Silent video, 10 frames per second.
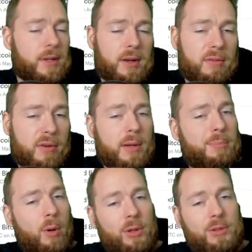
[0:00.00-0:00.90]
very
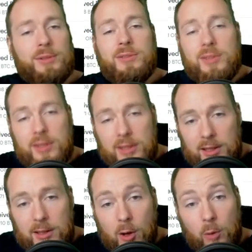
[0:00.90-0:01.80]
important
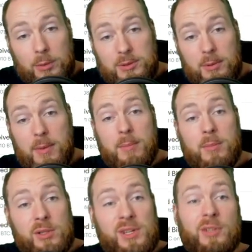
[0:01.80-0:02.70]
always
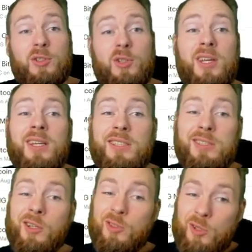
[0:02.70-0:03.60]
remember not your keys
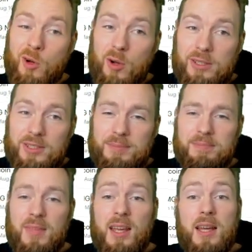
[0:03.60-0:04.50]
not your coins
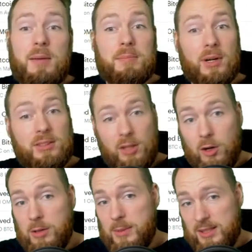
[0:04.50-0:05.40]
but
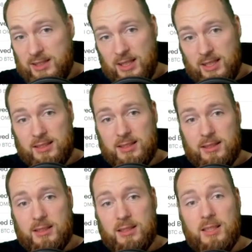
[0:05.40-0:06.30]
coinbase says
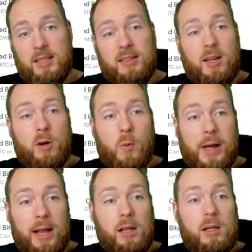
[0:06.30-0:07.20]
they are
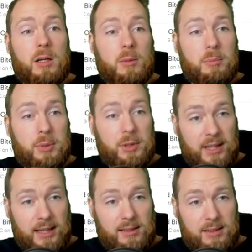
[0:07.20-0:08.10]
well
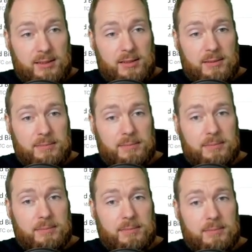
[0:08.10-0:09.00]
protected
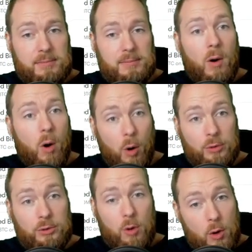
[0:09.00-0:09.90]

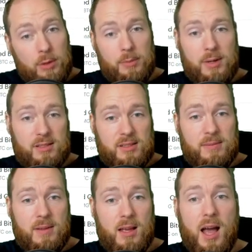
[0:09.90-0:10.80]
on coinbase
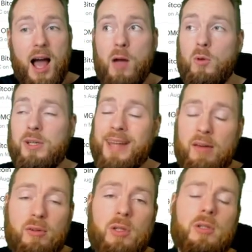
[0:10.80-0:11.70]
i would
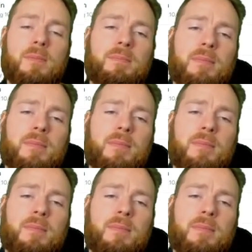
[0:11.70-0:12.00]
never